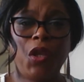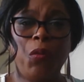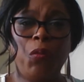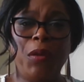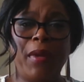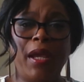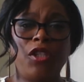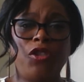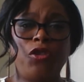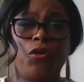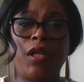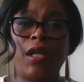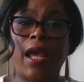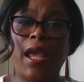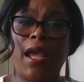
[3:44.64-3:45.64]
We make sure,
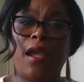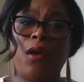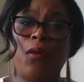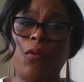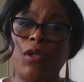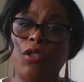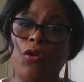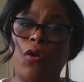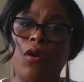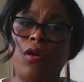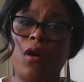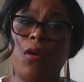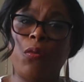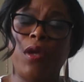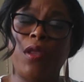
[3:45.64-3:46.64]
hey, what's going
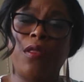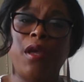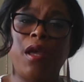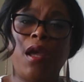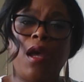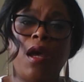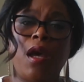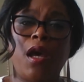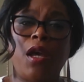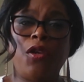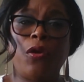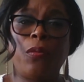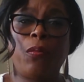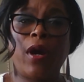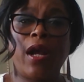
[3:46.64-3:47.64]
on with
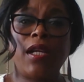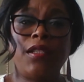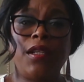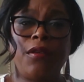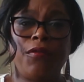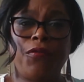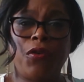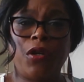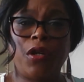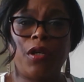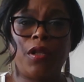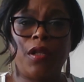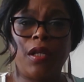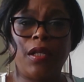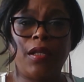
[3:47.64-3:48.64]
your pricing for
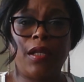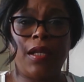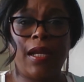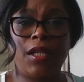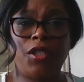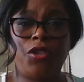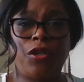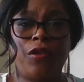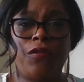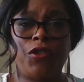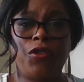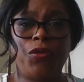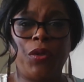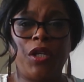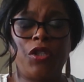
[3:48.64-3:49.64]
the next year for
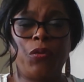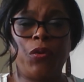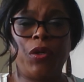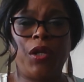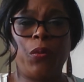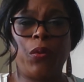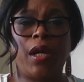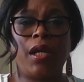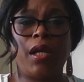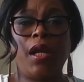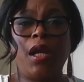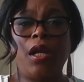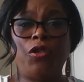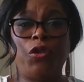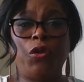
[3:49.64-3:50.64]
2021?
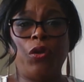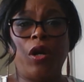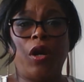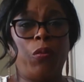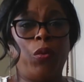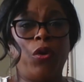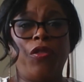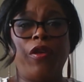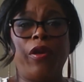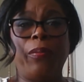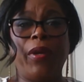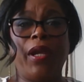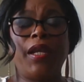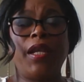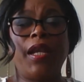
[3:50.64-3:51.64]
Or will there
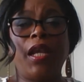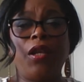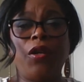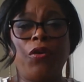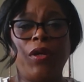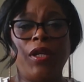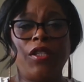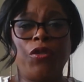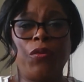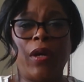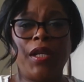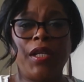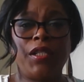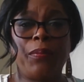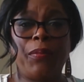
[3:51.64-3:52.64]
be an increase? Do I
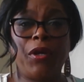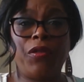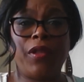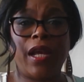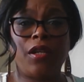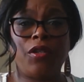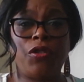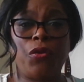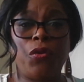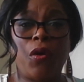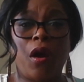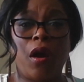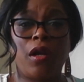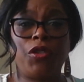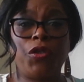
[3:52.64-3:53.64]
need to build that into
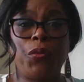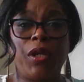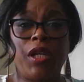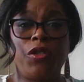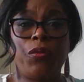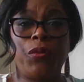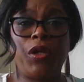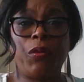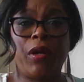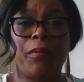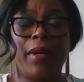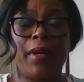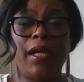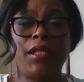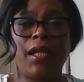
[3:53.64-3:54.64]
our 2021
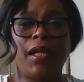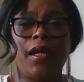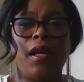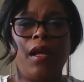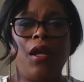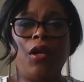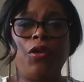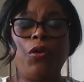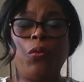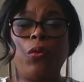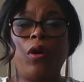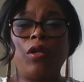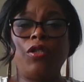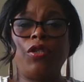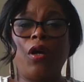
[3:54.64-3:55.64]
budget? You
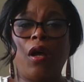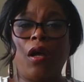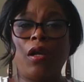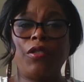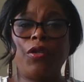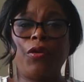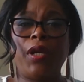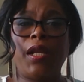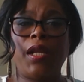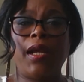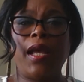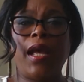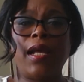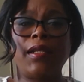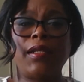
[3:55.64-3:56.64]
want to also get in
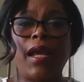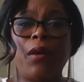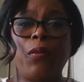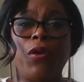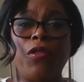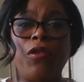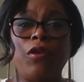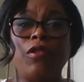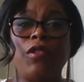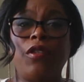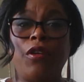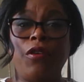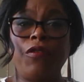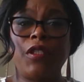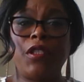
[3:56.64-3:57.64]
contact with your
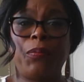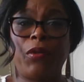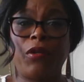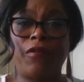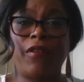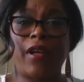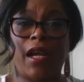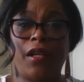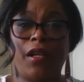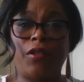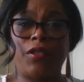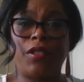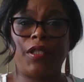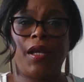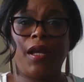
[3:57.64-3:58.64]
service
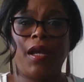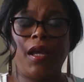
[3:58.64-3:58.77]
providers.